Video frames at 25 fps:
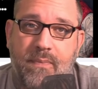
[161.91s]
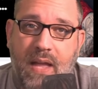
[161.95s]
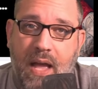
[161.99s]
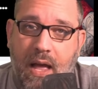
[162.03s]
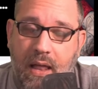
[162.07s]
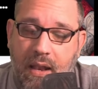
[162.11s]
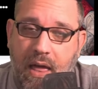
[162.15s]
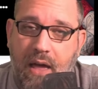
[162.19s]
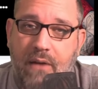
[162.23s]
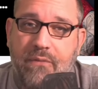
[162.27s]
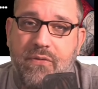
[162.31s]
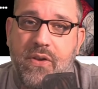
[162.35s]

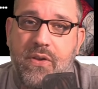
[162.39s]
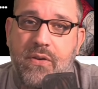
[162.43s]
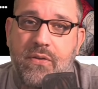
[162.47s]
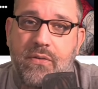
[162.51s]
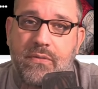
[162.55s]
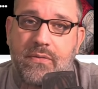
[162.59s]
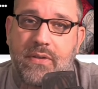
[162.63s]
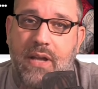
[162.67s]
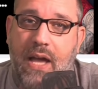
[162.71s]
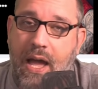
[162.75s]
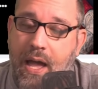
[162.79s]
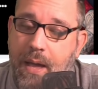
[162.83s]
I love
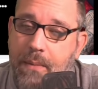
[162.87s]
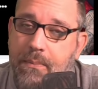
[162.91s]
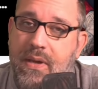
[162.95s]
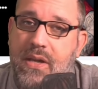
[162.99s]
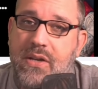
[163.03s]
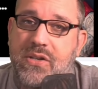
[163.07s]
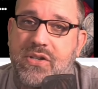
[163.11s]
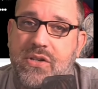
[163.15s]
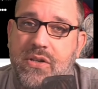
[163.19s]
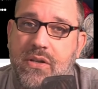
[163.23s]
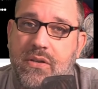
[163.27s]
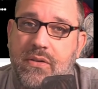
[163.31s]
you, I
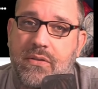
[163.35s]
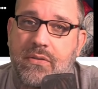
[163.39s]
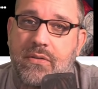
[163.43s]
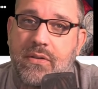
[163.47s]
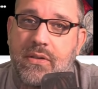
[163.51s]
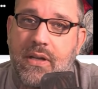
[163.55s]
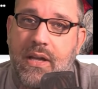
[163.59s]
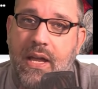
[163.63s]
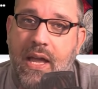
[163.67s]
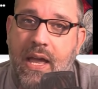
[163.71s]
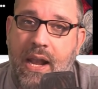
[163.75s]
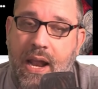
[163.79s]
miss you,
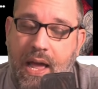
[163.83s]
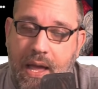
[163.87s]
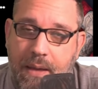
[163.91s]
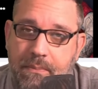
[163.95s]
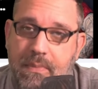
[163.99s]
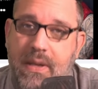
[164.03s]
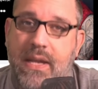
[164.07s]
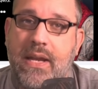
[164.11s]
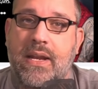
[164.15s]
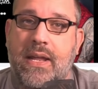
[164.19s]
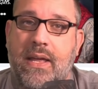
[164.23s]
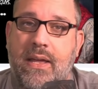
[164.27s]
and I
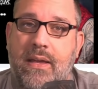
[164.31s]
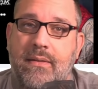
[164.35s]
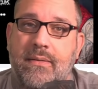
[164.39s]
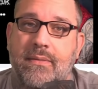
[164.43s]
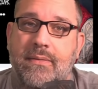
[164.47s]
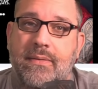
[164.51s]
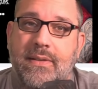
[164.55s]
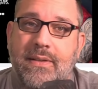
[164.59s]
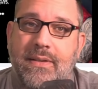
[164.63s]
mean it.